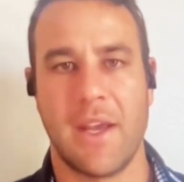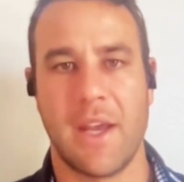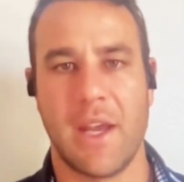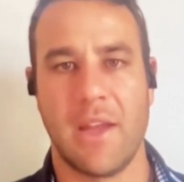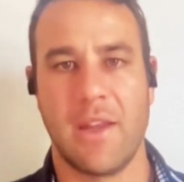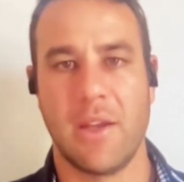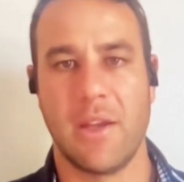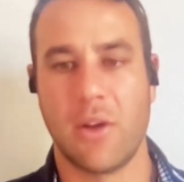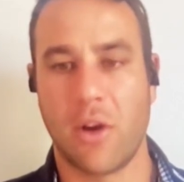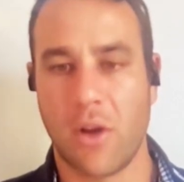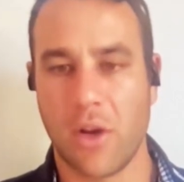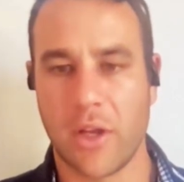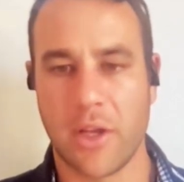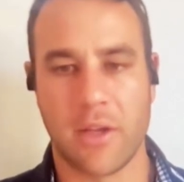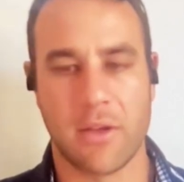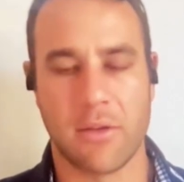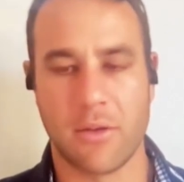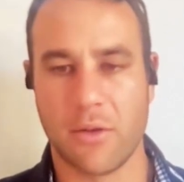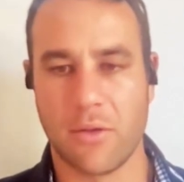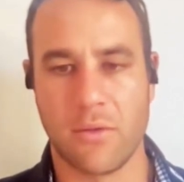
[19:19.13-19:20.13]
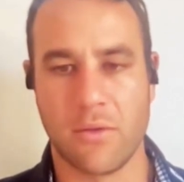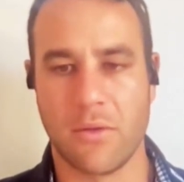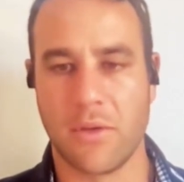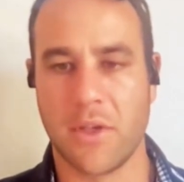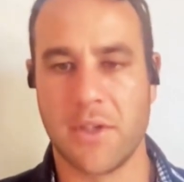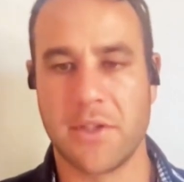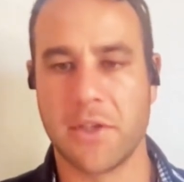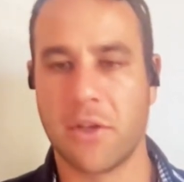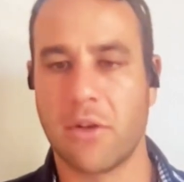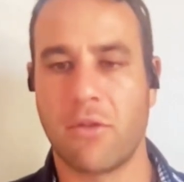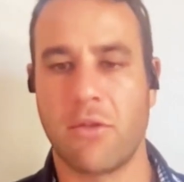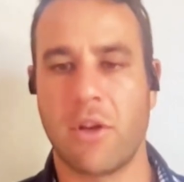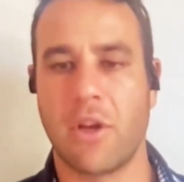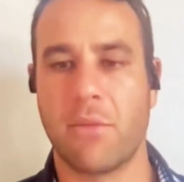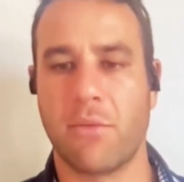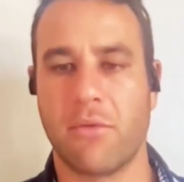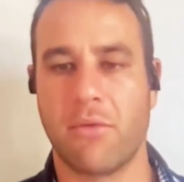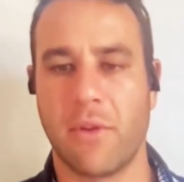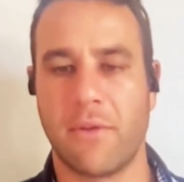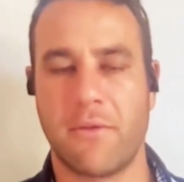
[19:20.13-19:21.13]
And then Holly, who is an
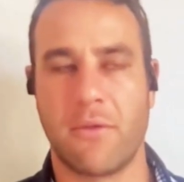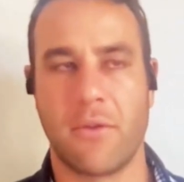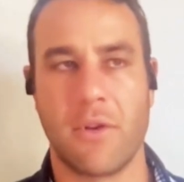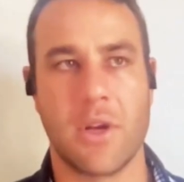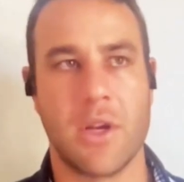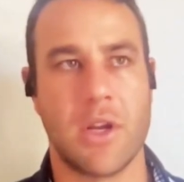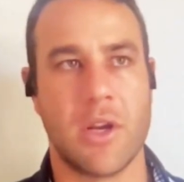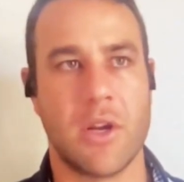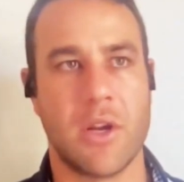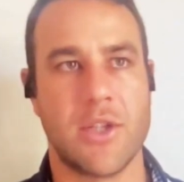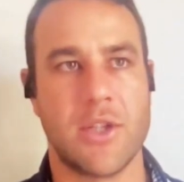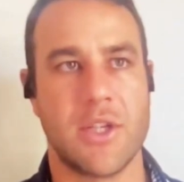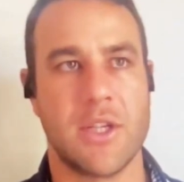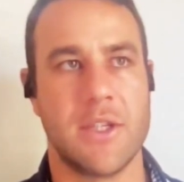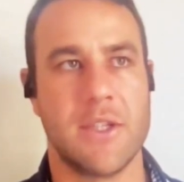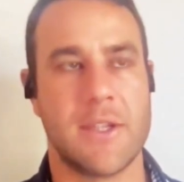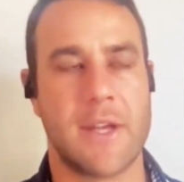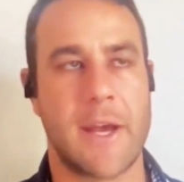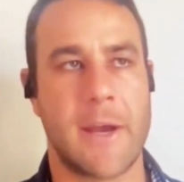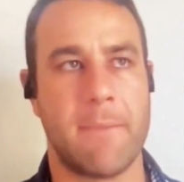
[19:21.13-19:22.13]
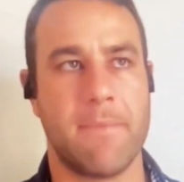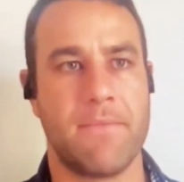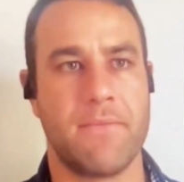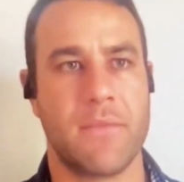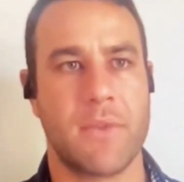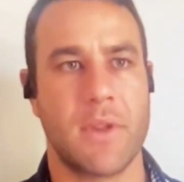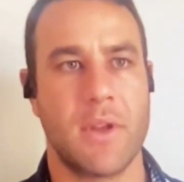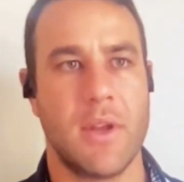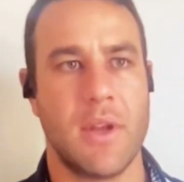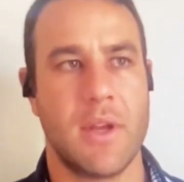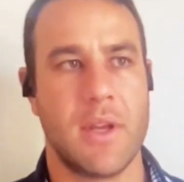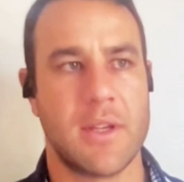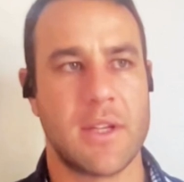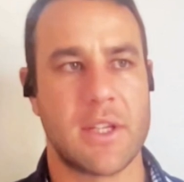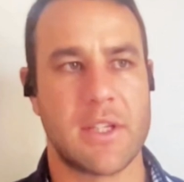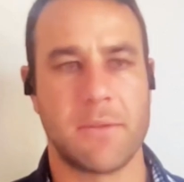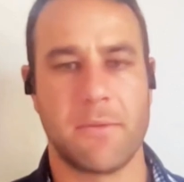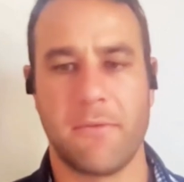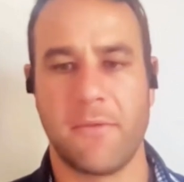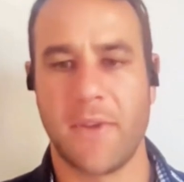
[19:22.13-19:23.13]
incredible referee, she's done
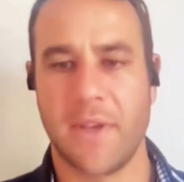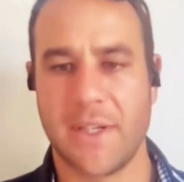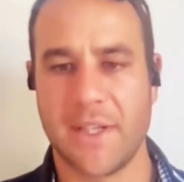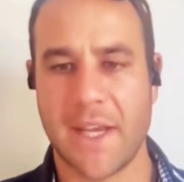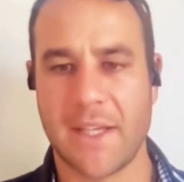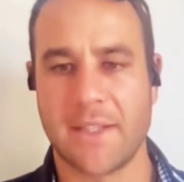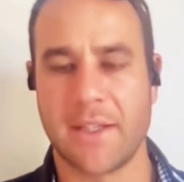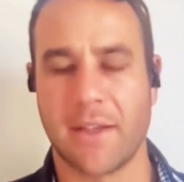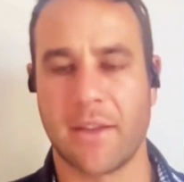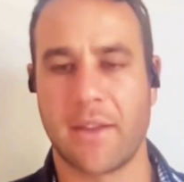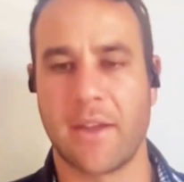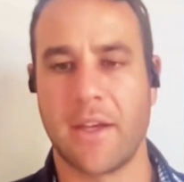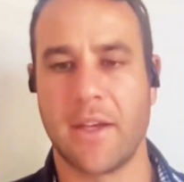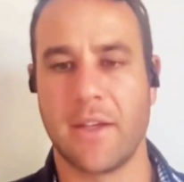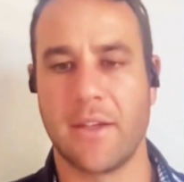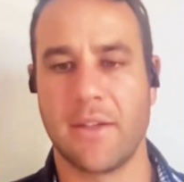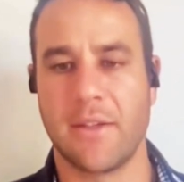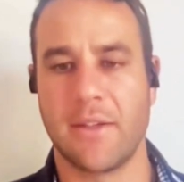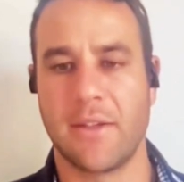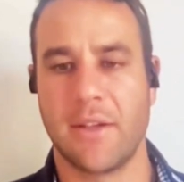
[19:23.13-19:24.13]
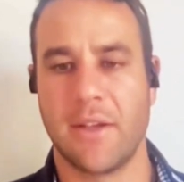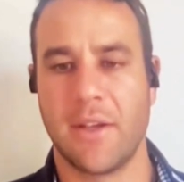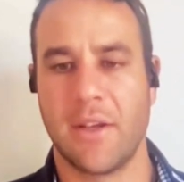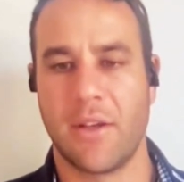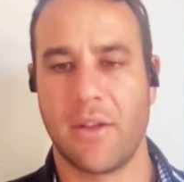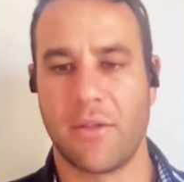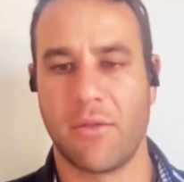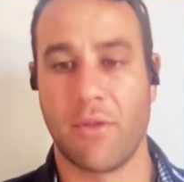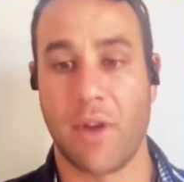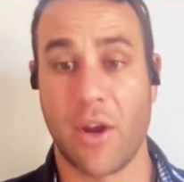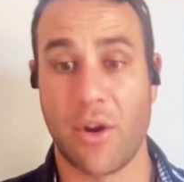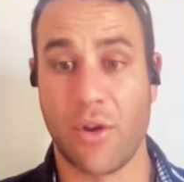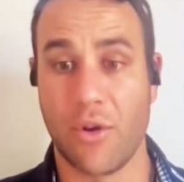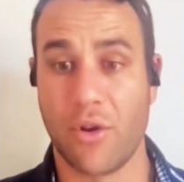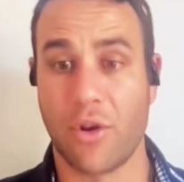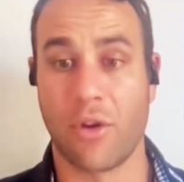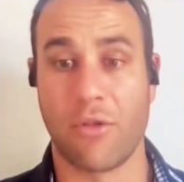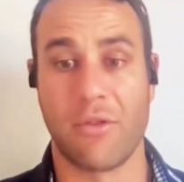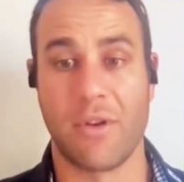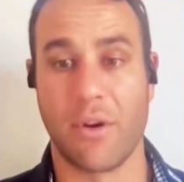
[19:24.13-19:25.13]
some fantastic things throughout
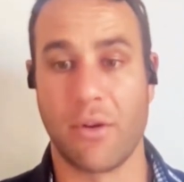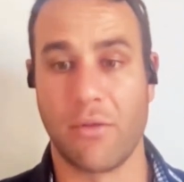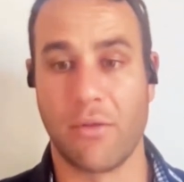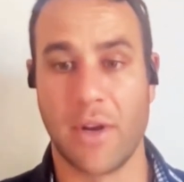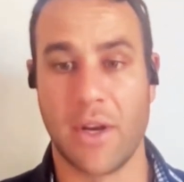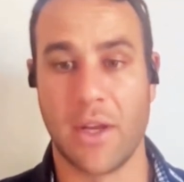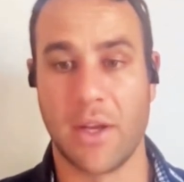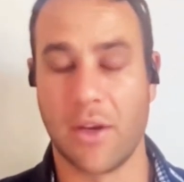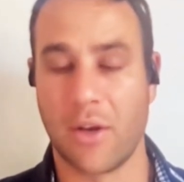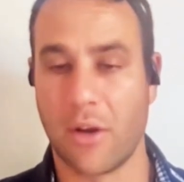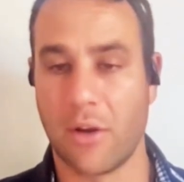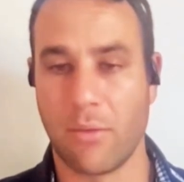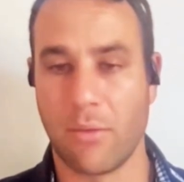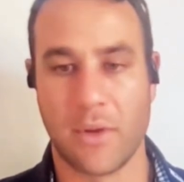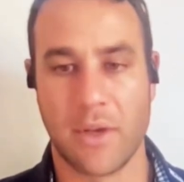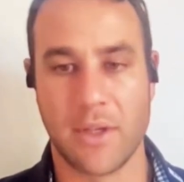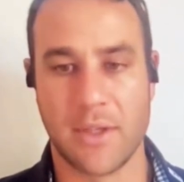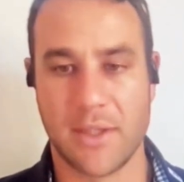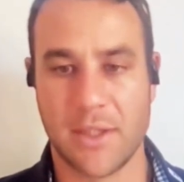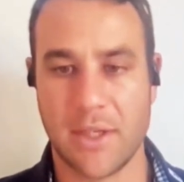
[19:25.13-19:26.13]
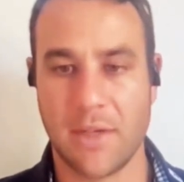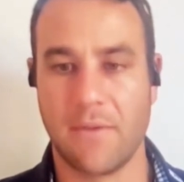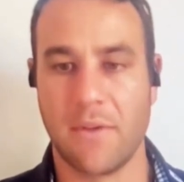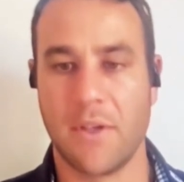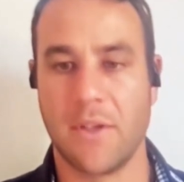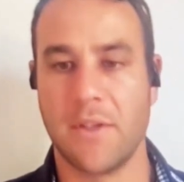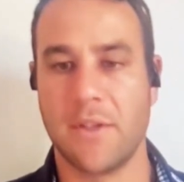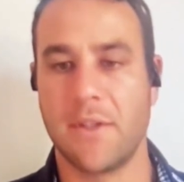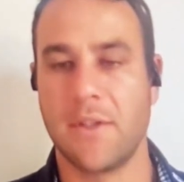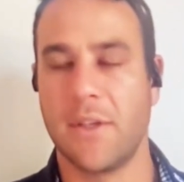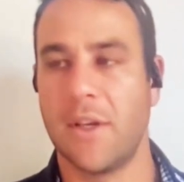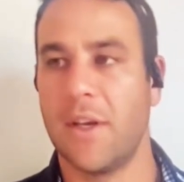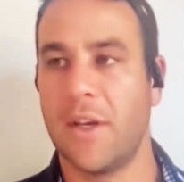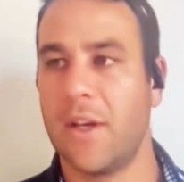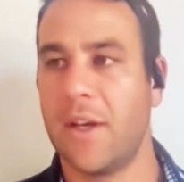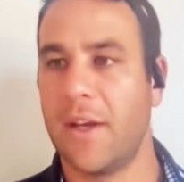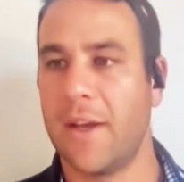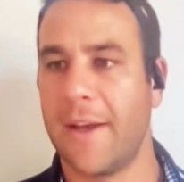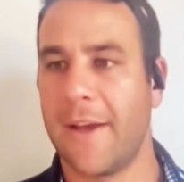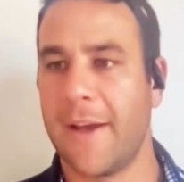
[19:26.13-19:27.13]
her career already, in sevens.
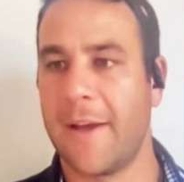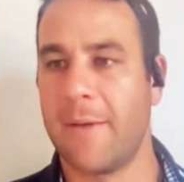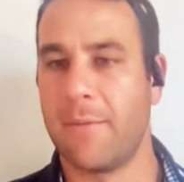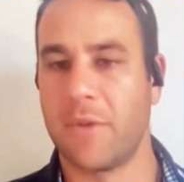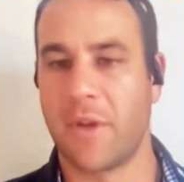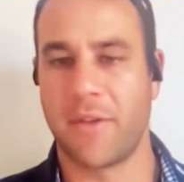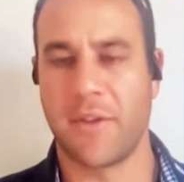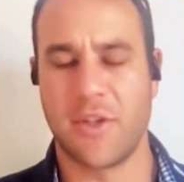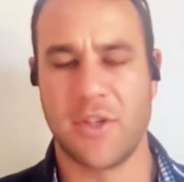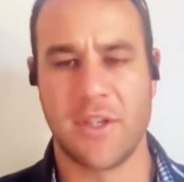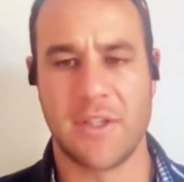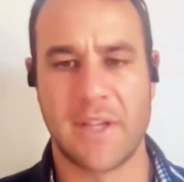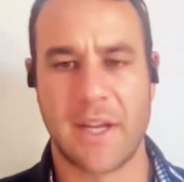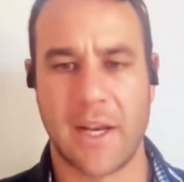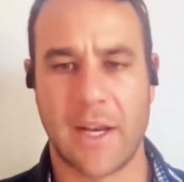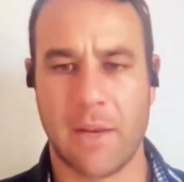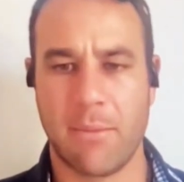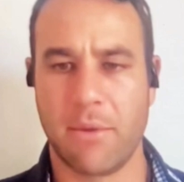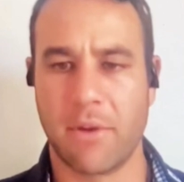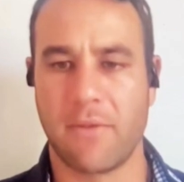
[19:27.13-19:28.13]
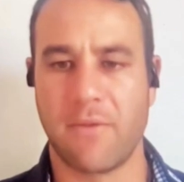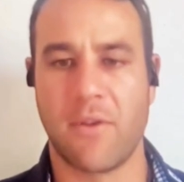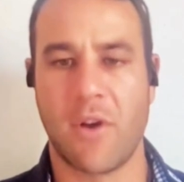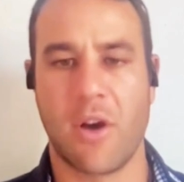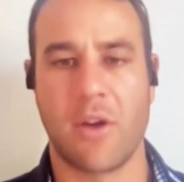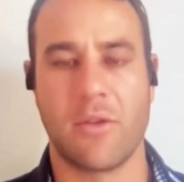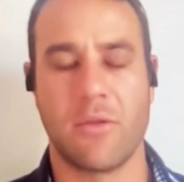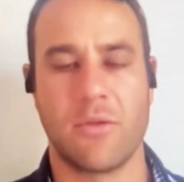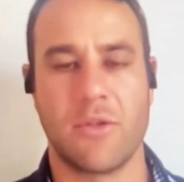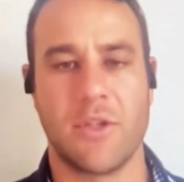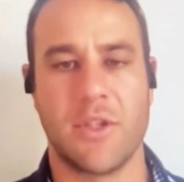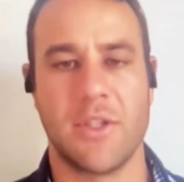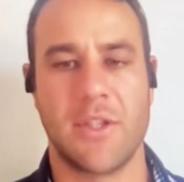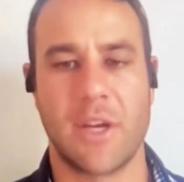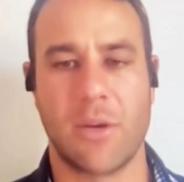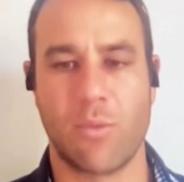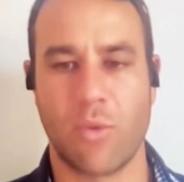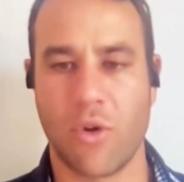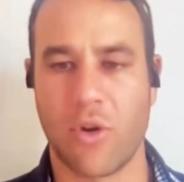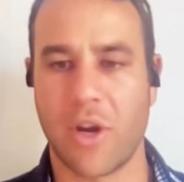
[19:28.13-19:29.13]
I think she's done Olympic finals, she's
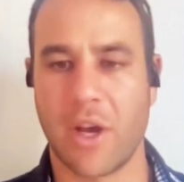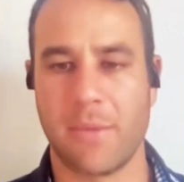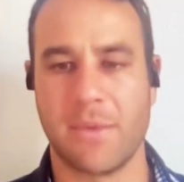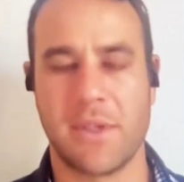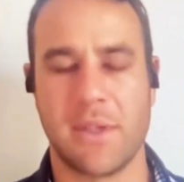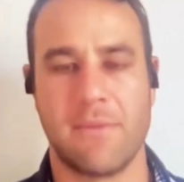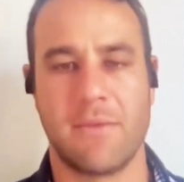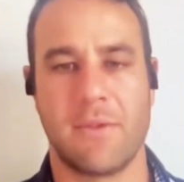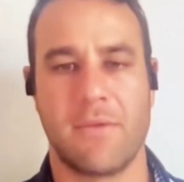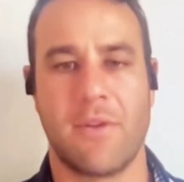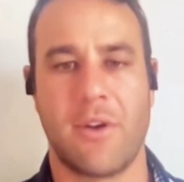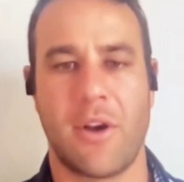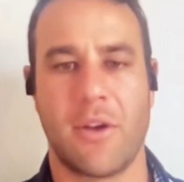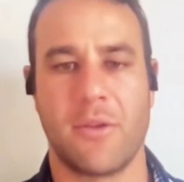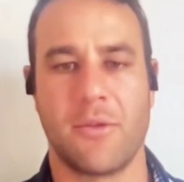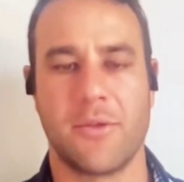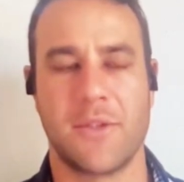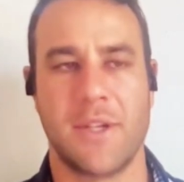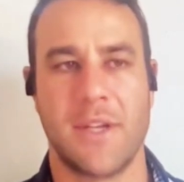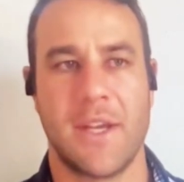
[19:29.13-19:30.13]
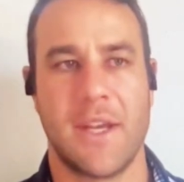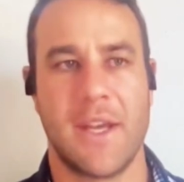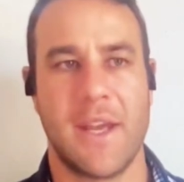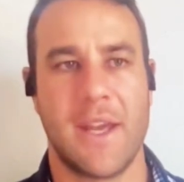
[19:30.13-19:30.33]
done World Cup semi-finals,